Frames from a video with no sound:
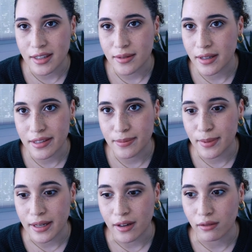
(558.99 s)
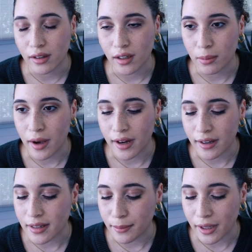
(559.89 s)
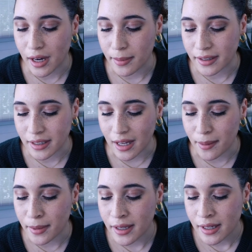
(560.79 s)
It's It's been a really good product. I'm glad I picked it up.